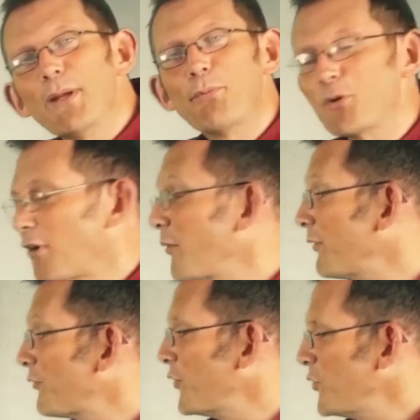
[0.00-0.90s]
people
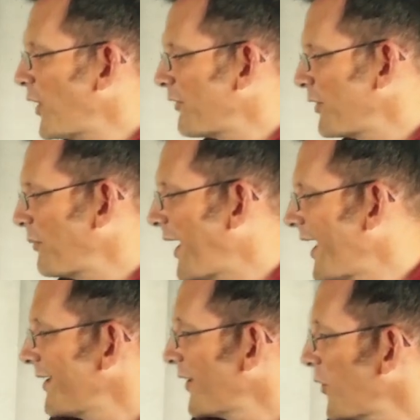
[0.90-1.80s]
growing food everywhere.
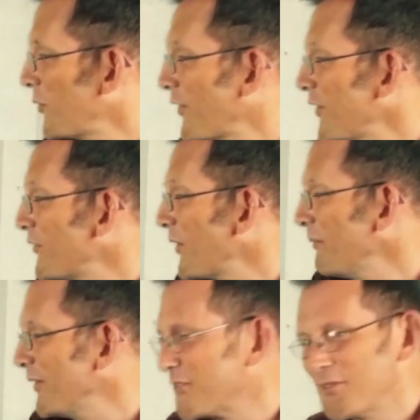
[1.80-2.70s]
Oh, thank you very
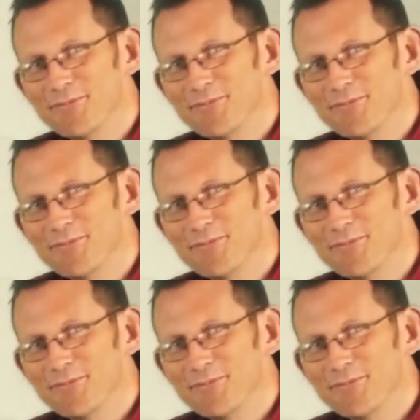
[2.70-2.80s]
much.